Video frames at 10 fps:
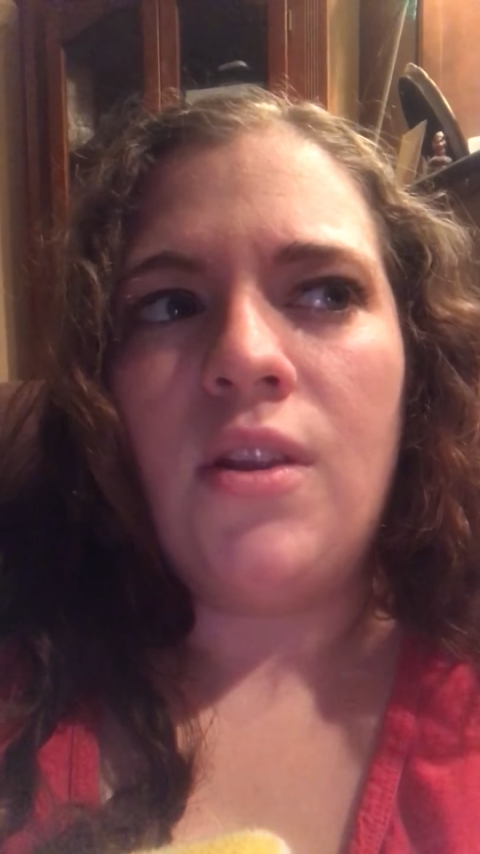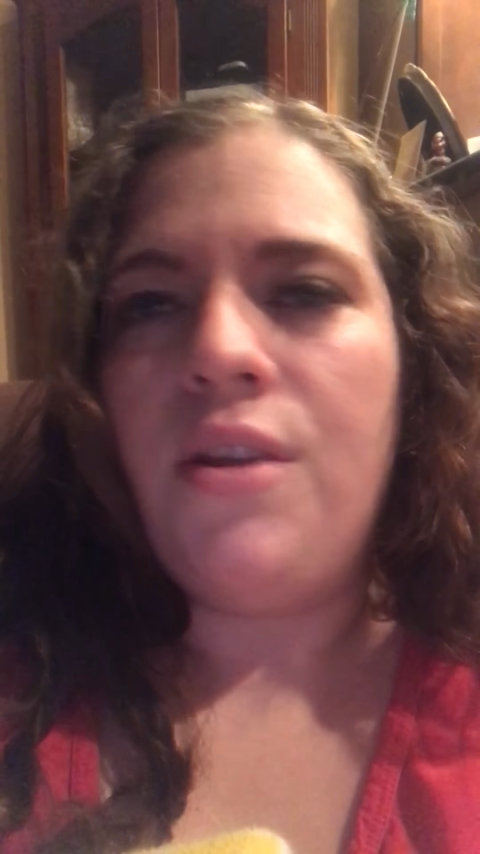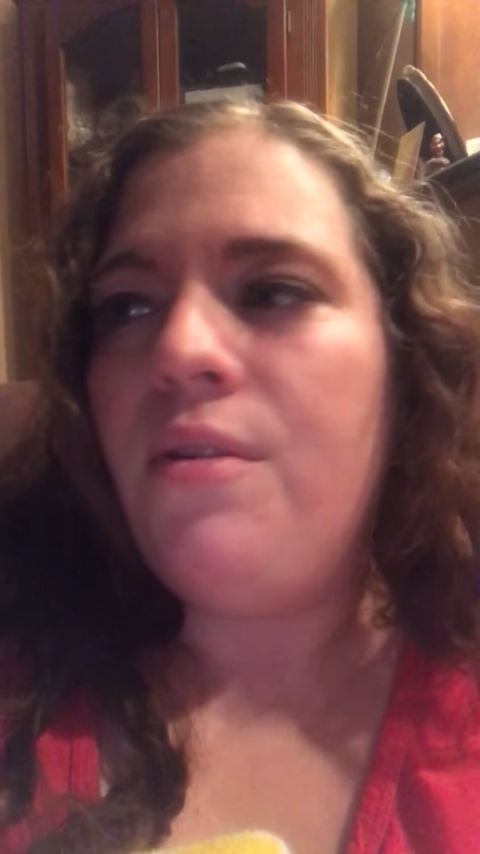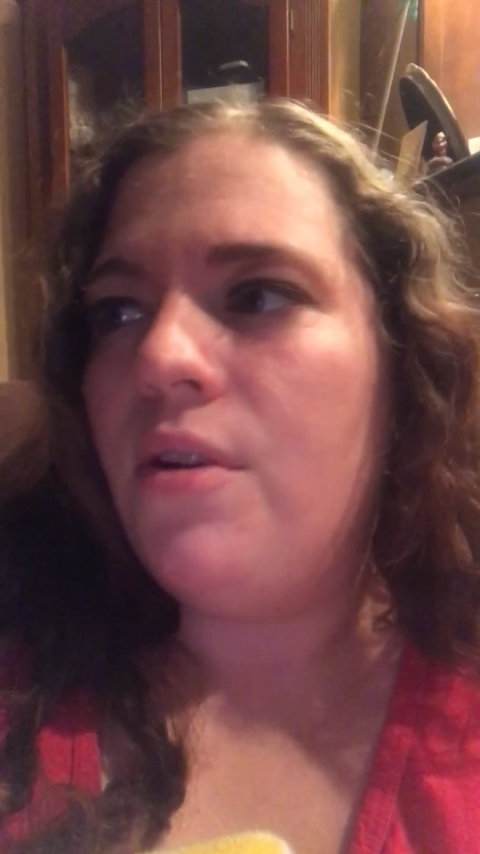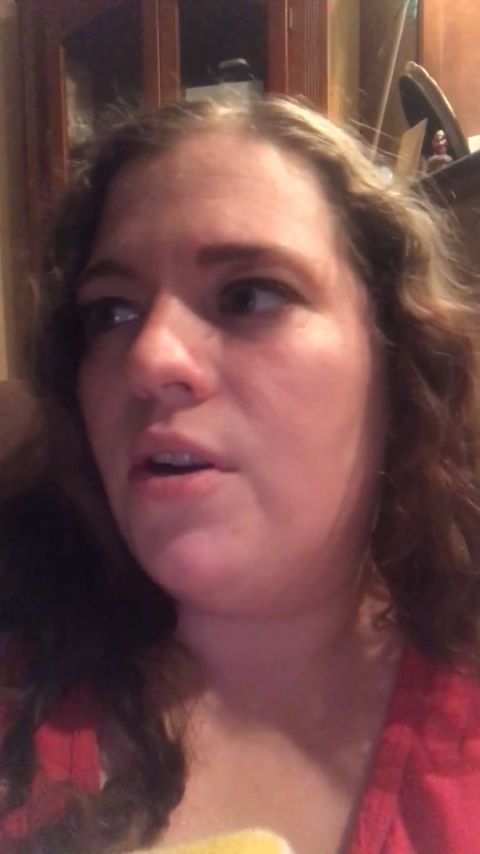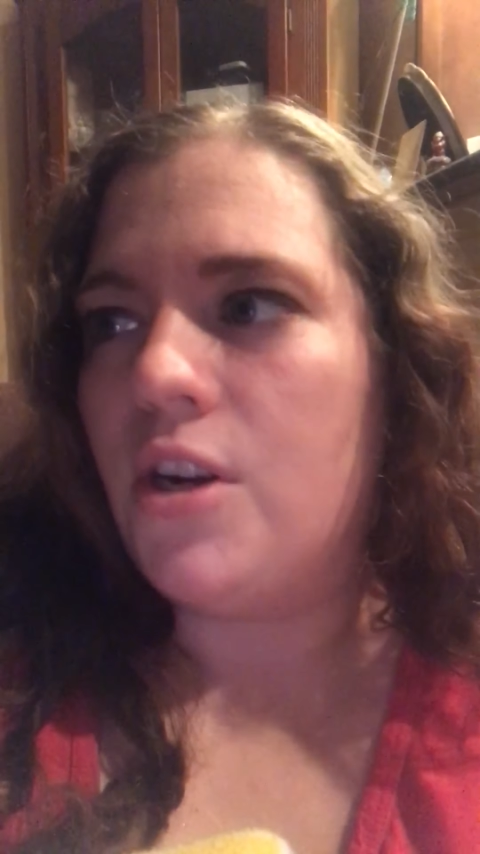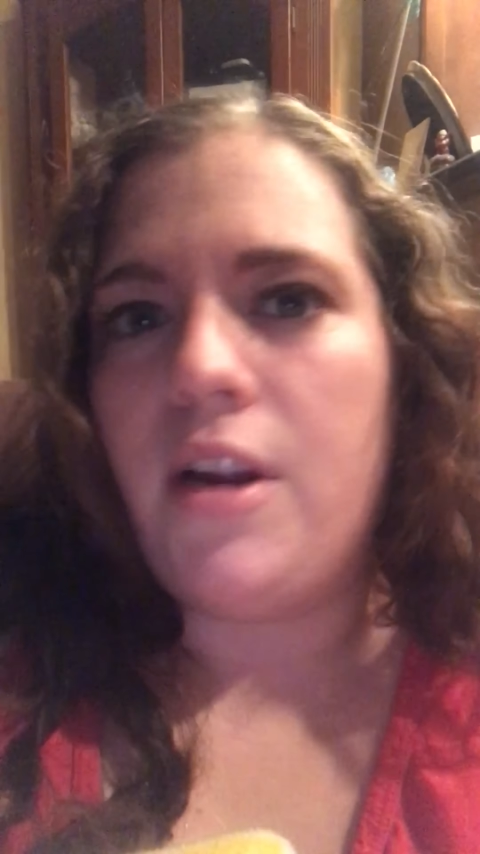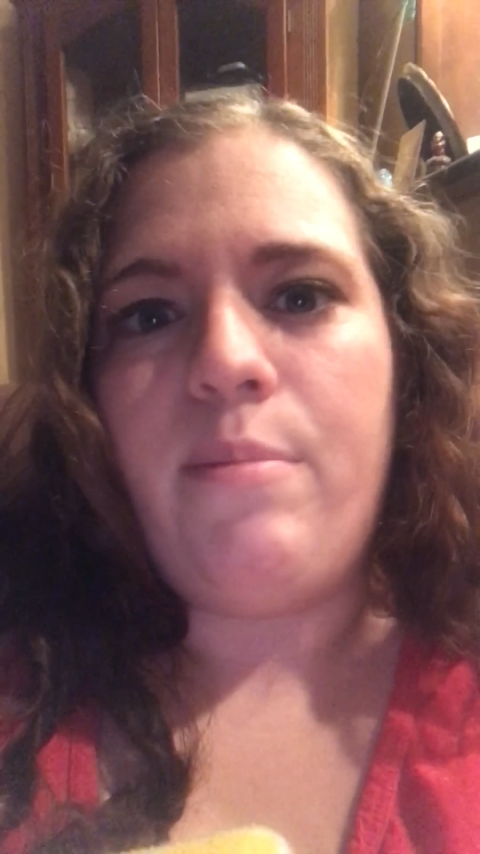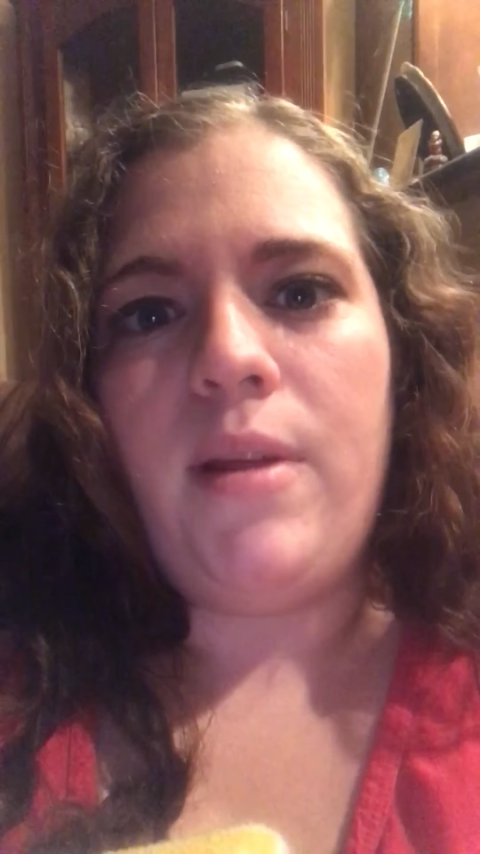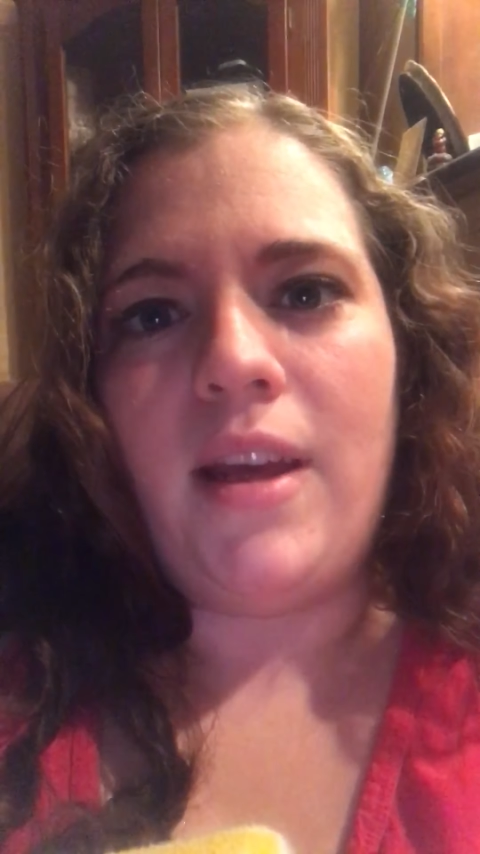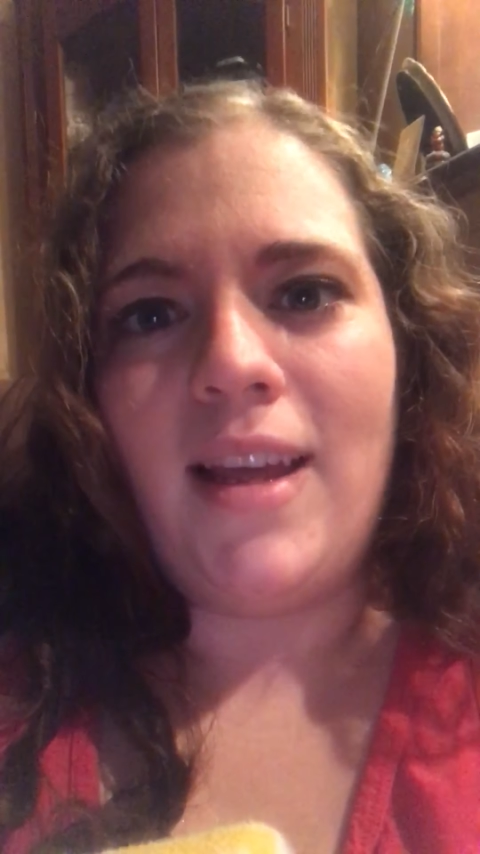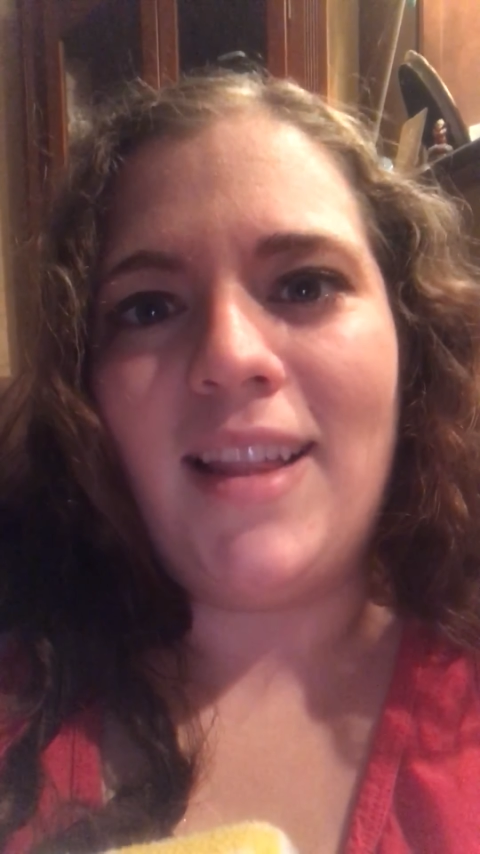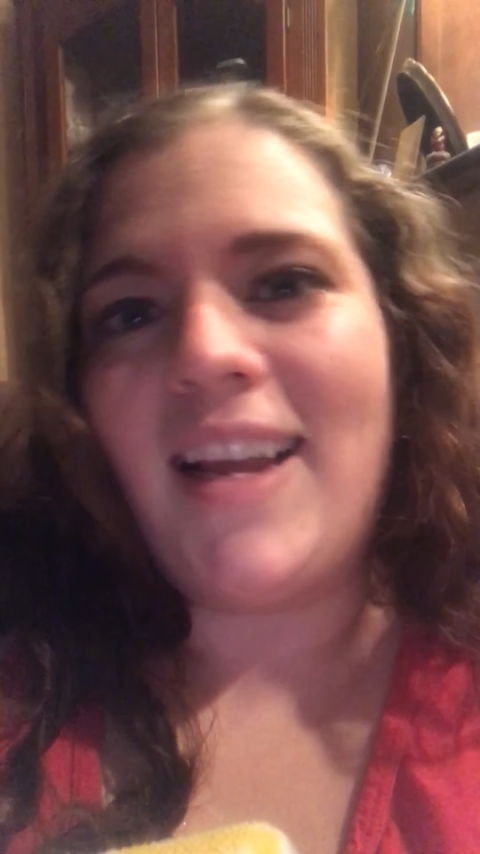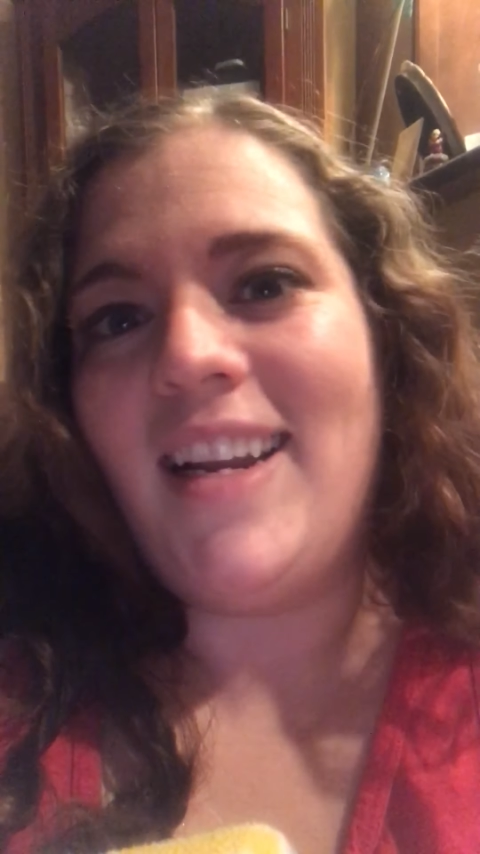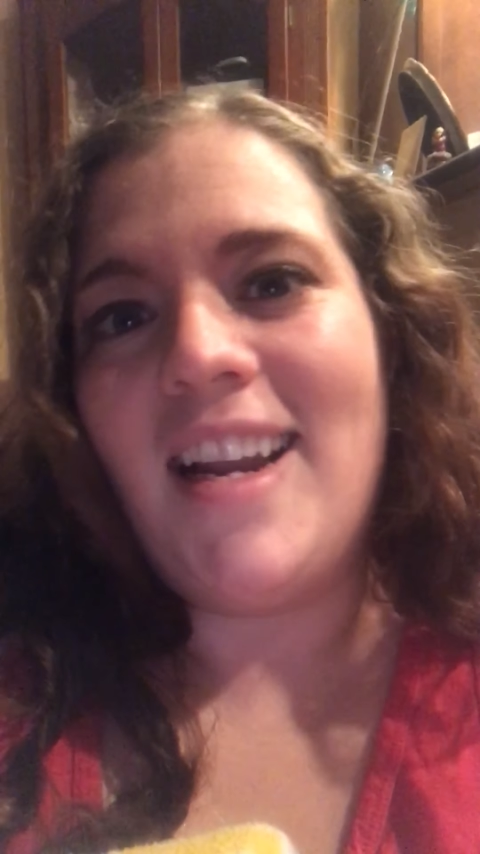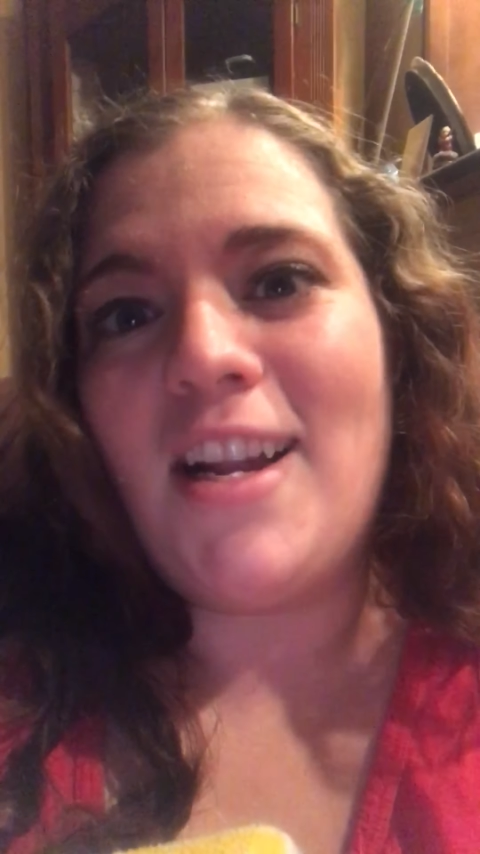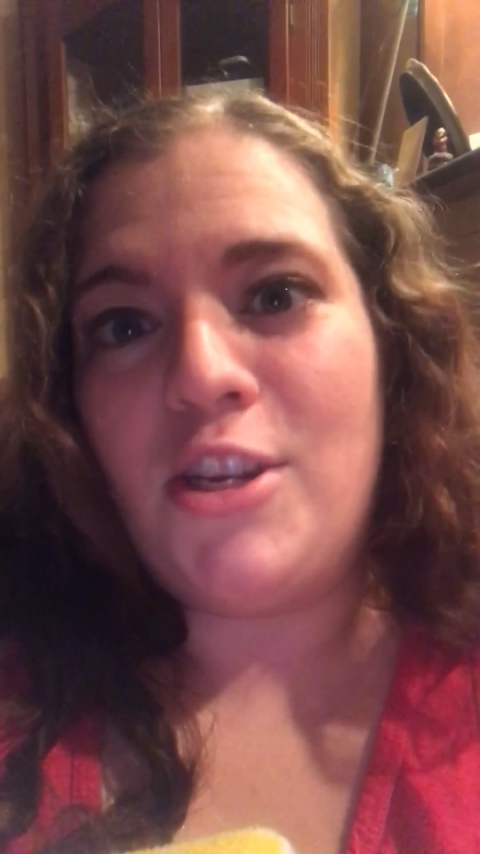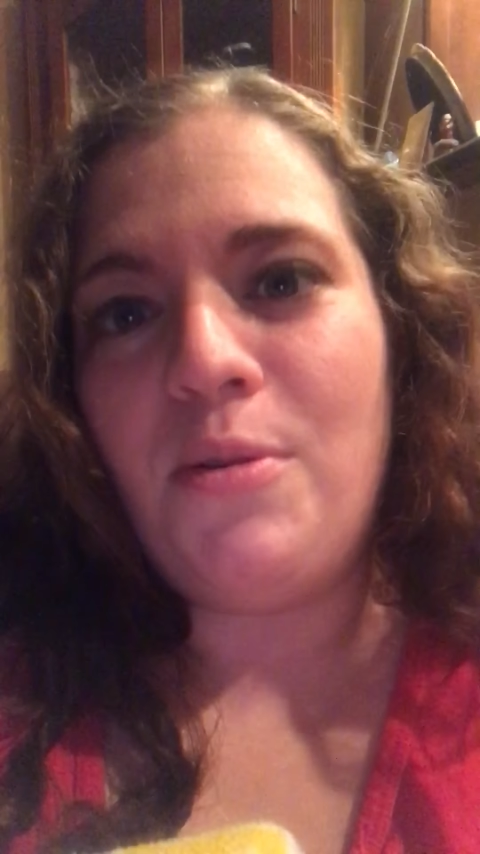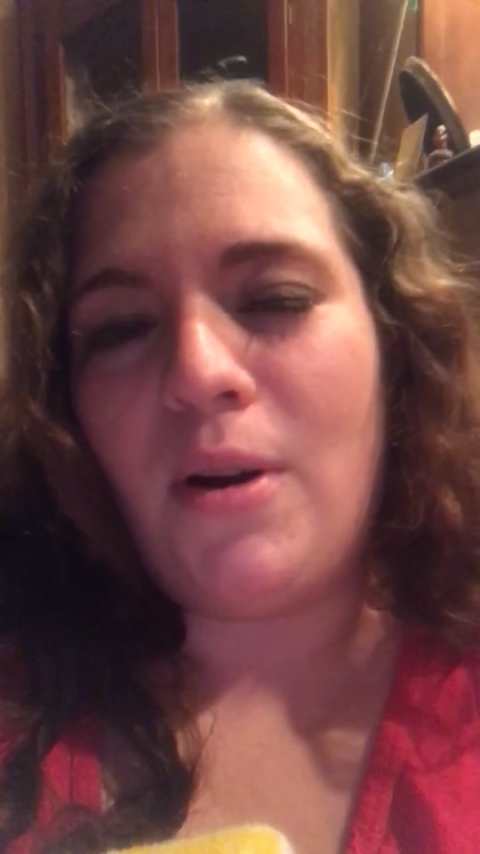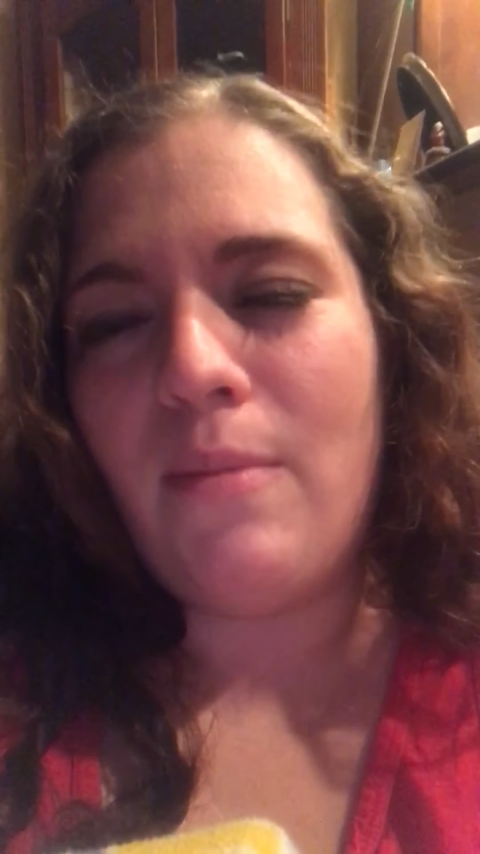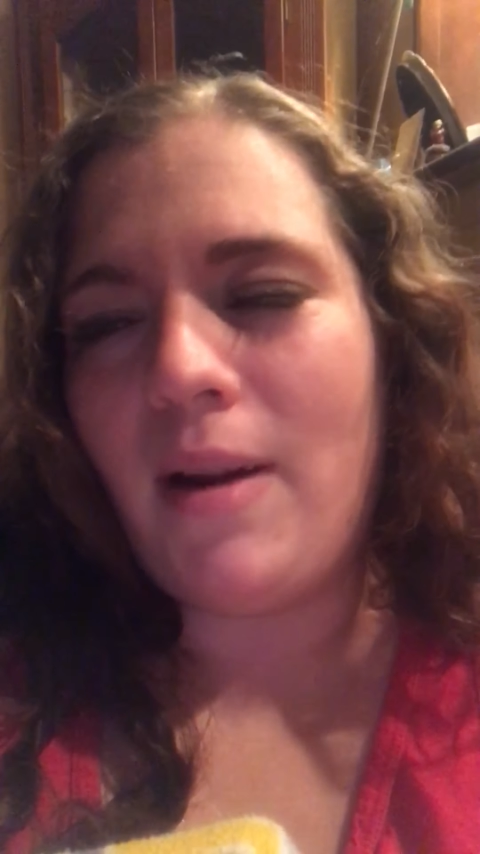"You're creepy." Like, not to her,